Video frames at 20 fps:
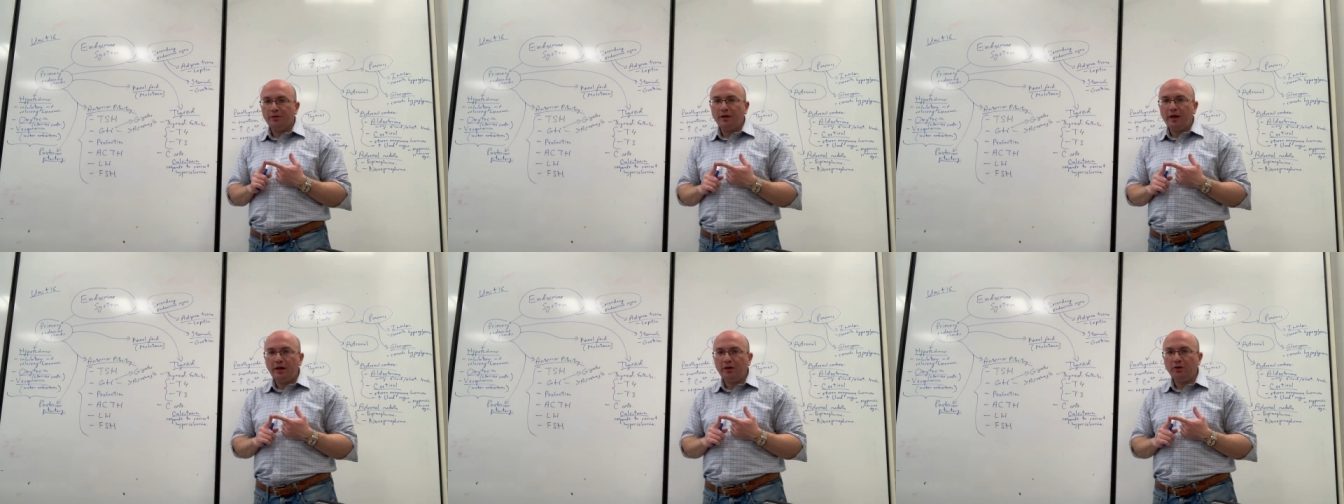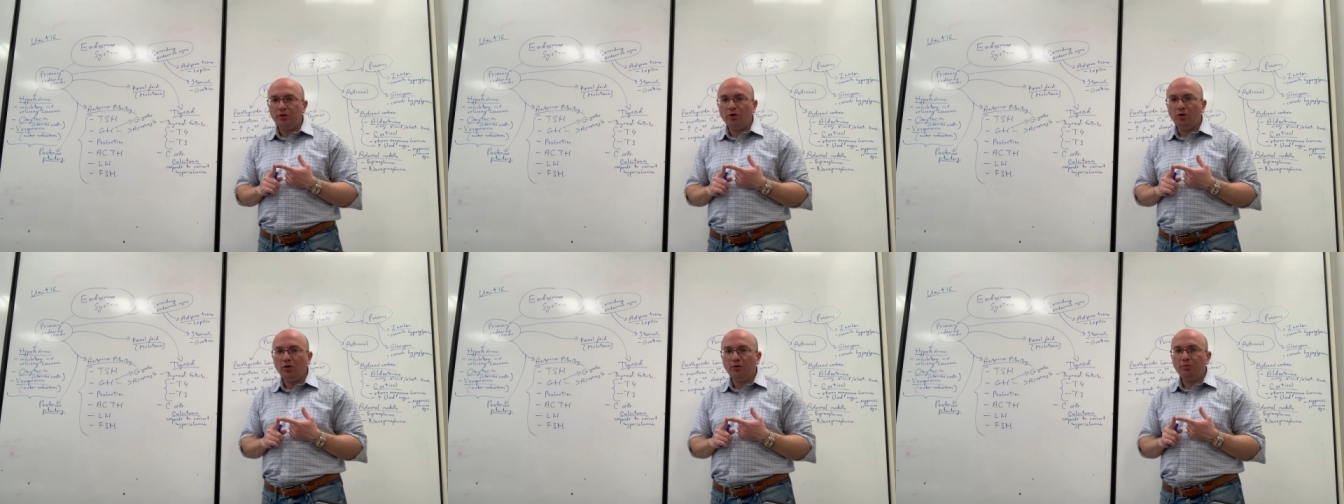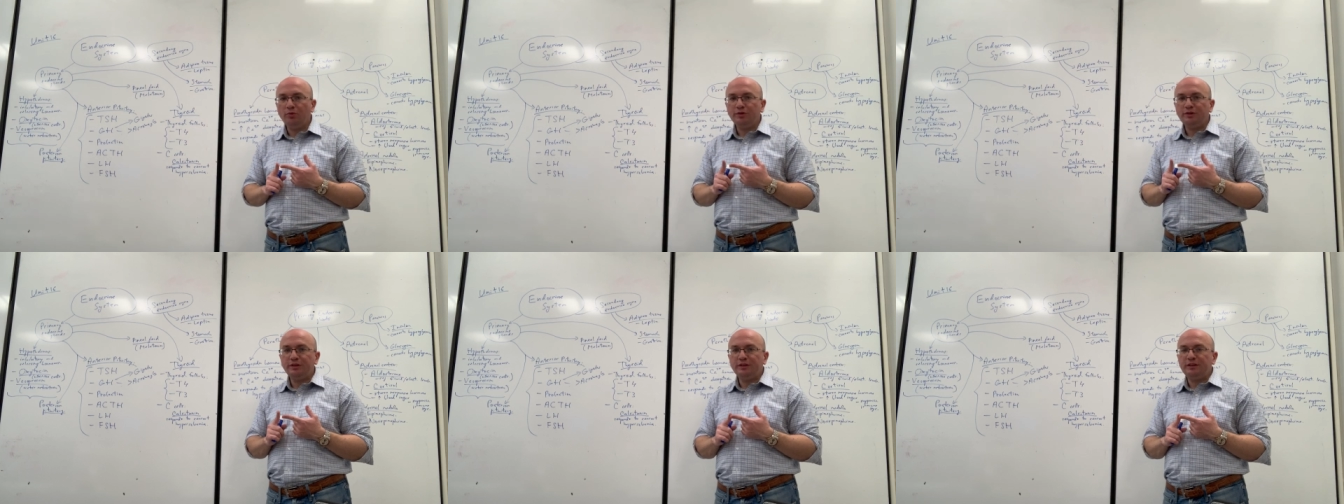thyroid
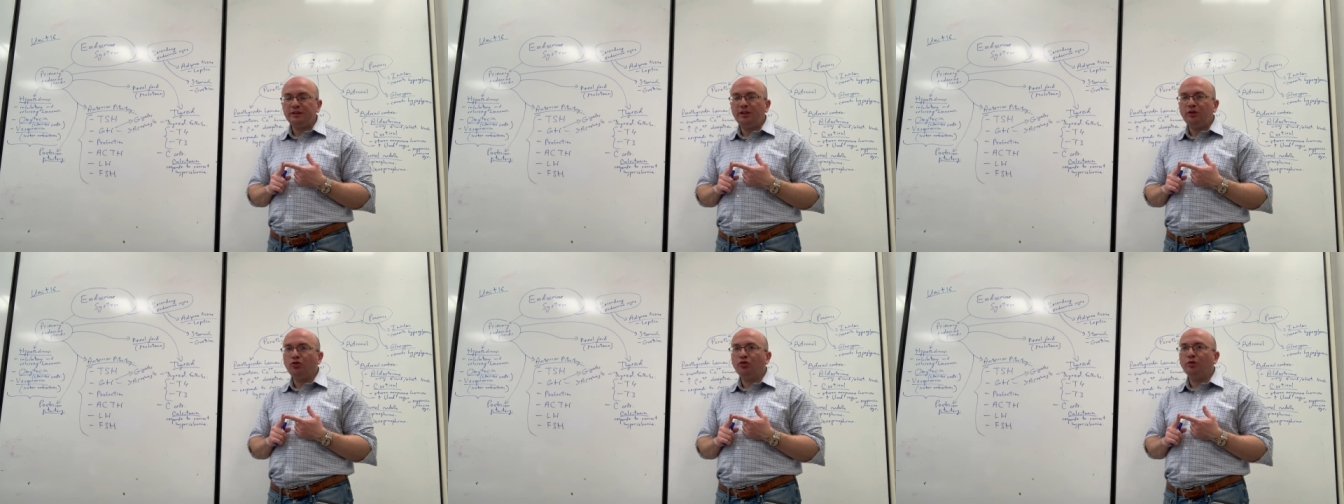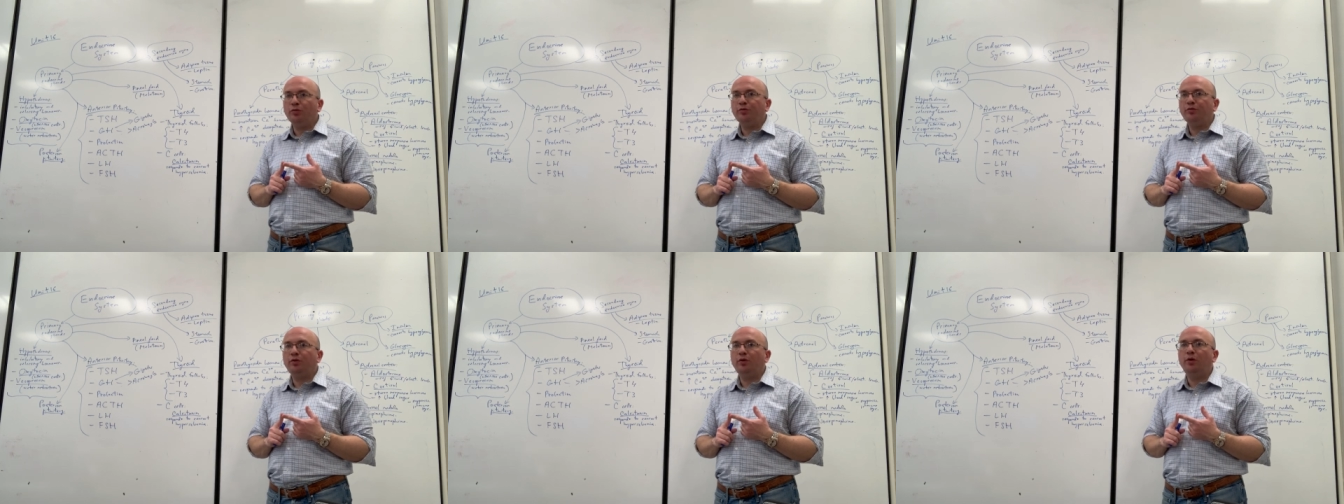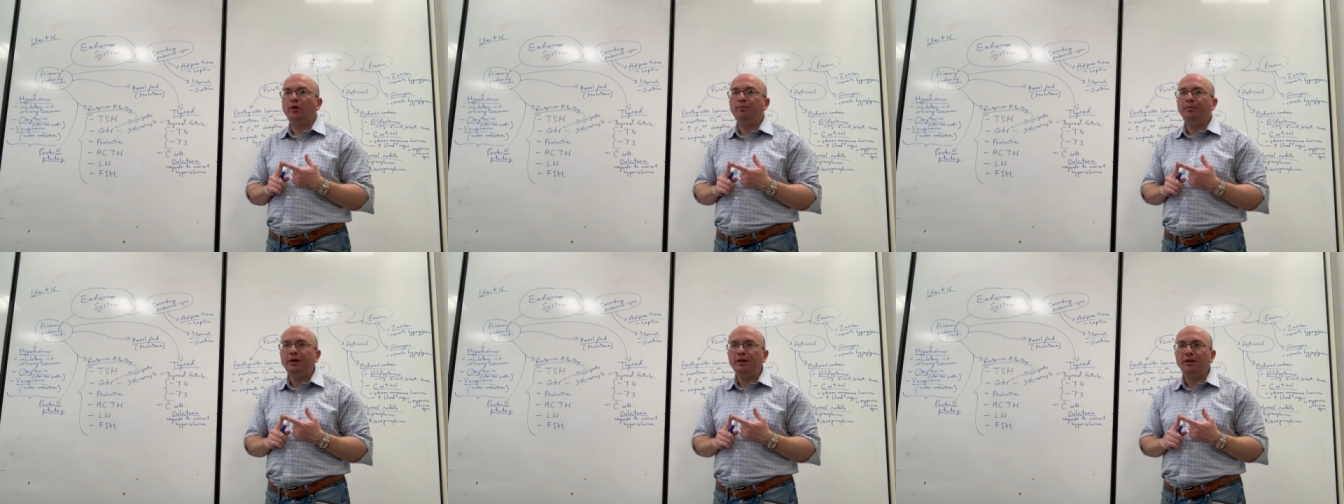hormones essential
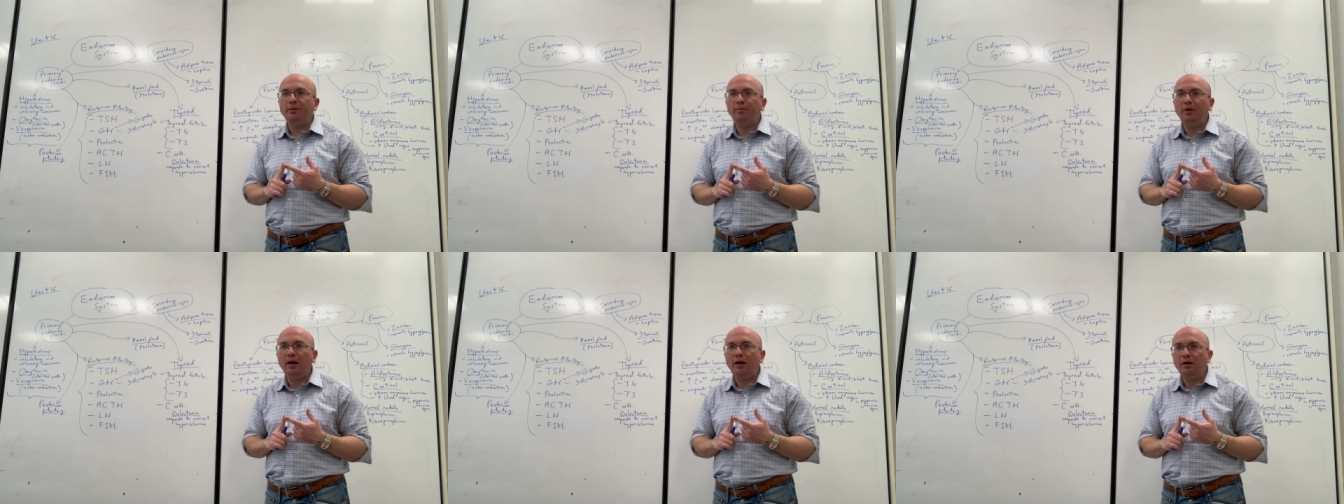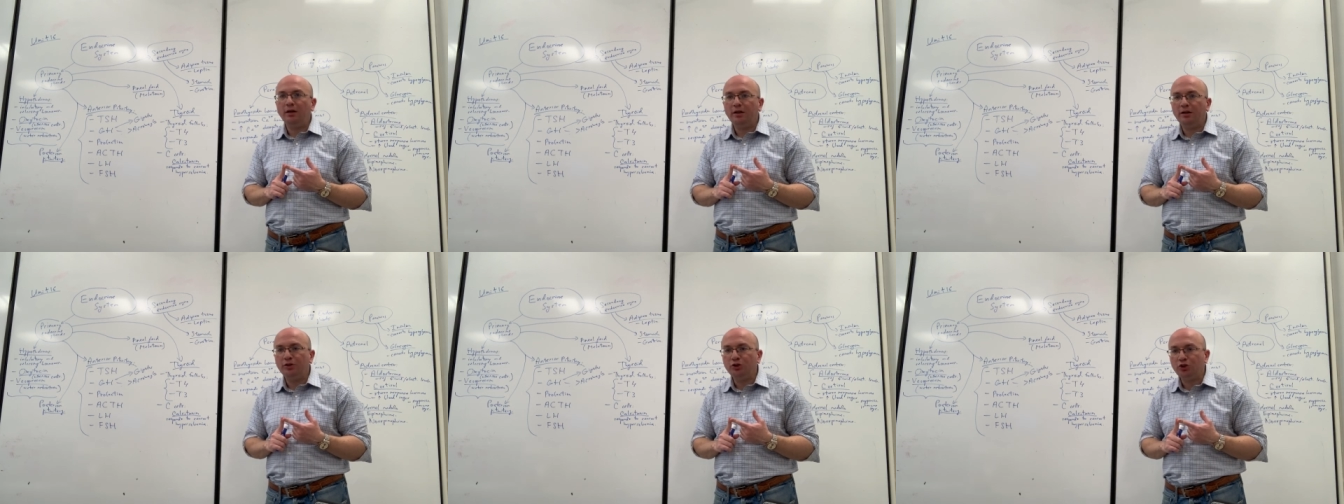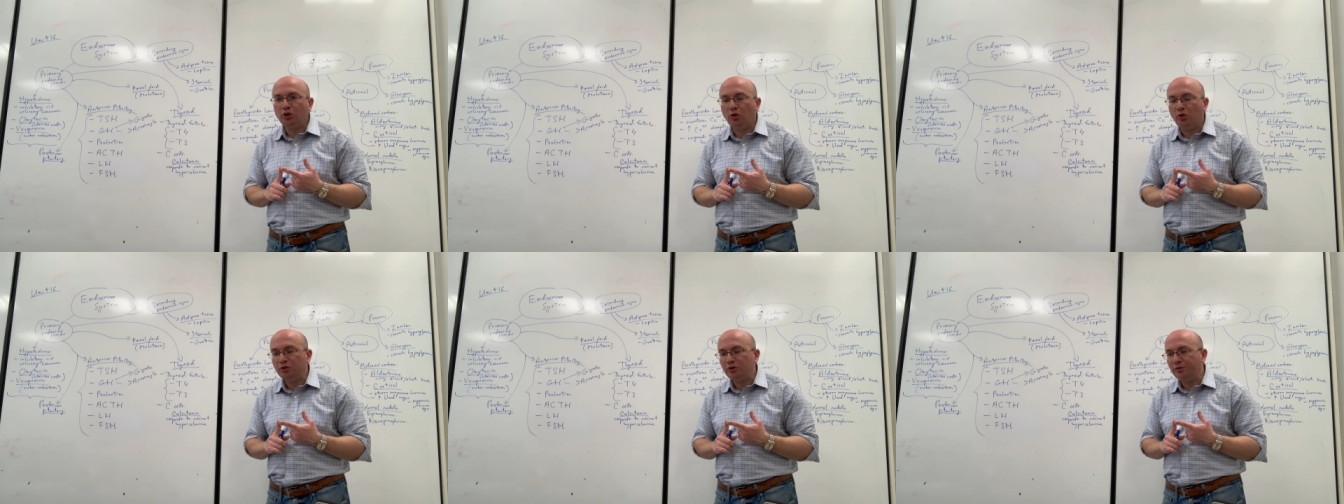for metabolic
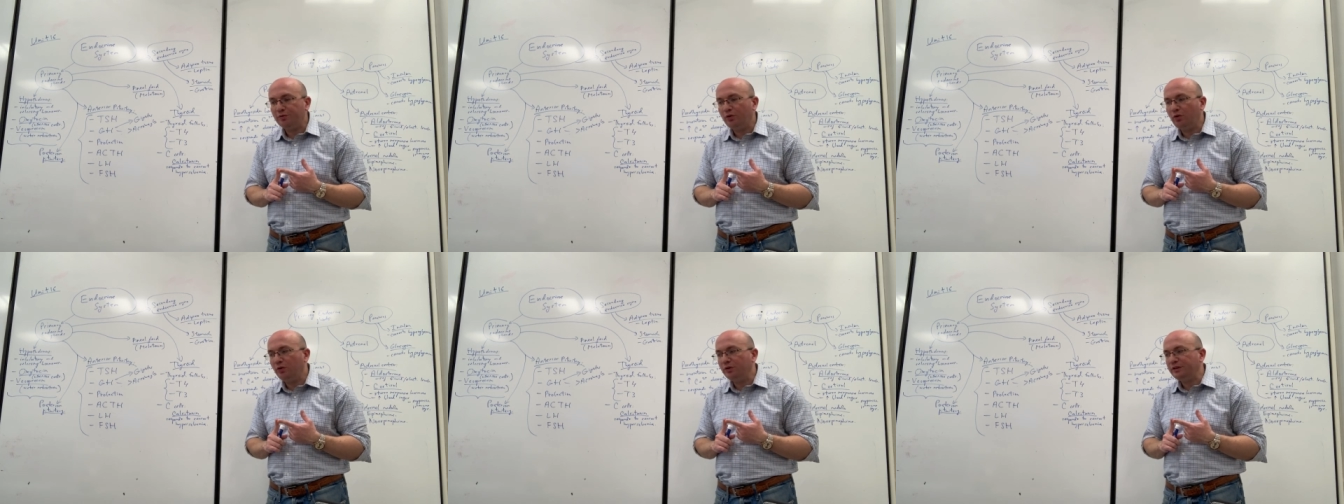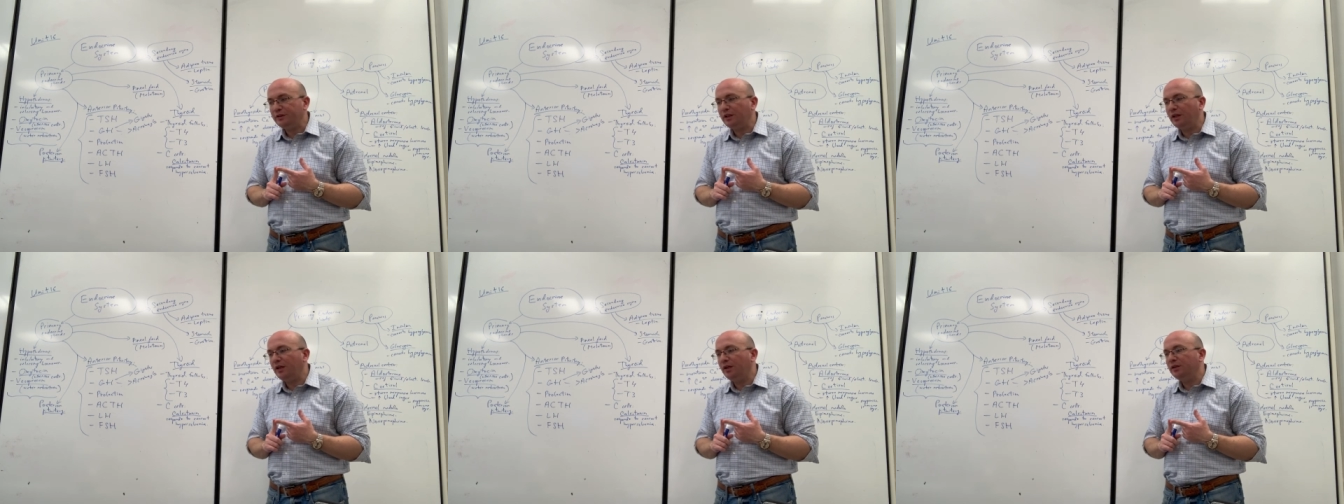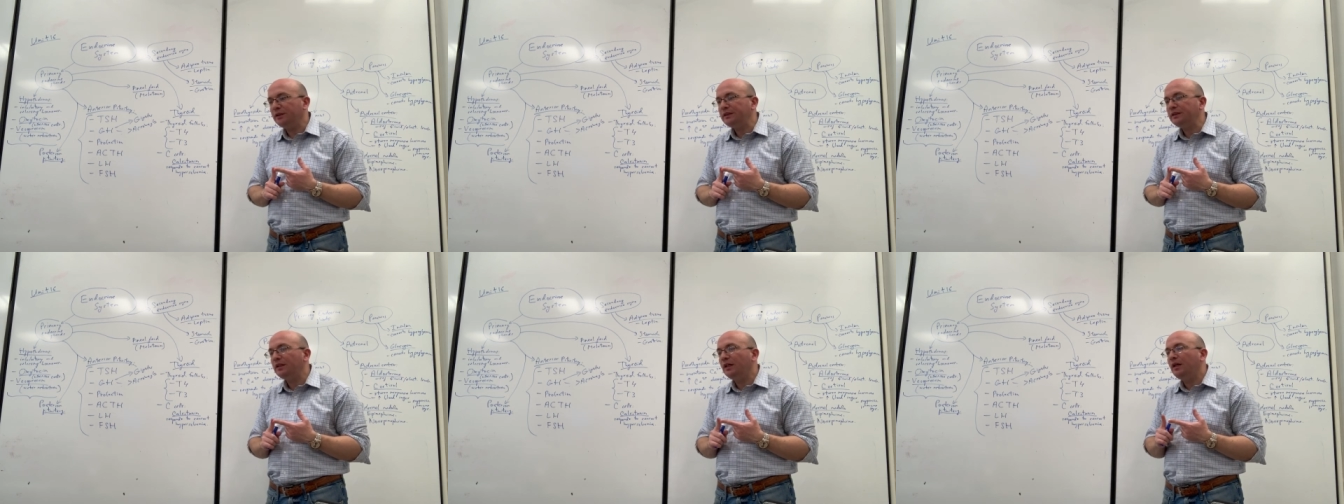controls of all
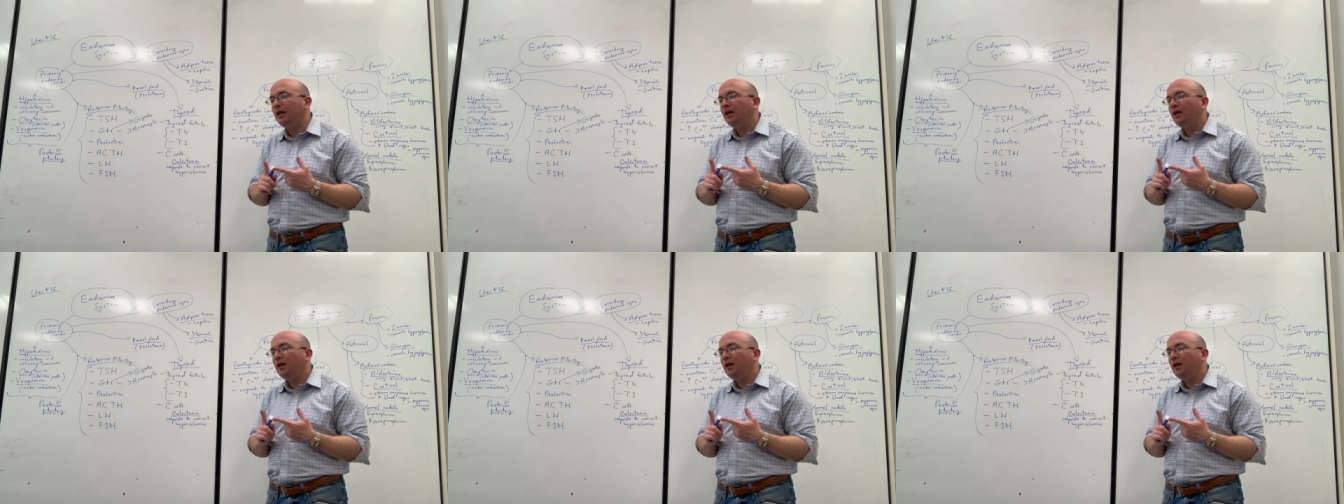cells,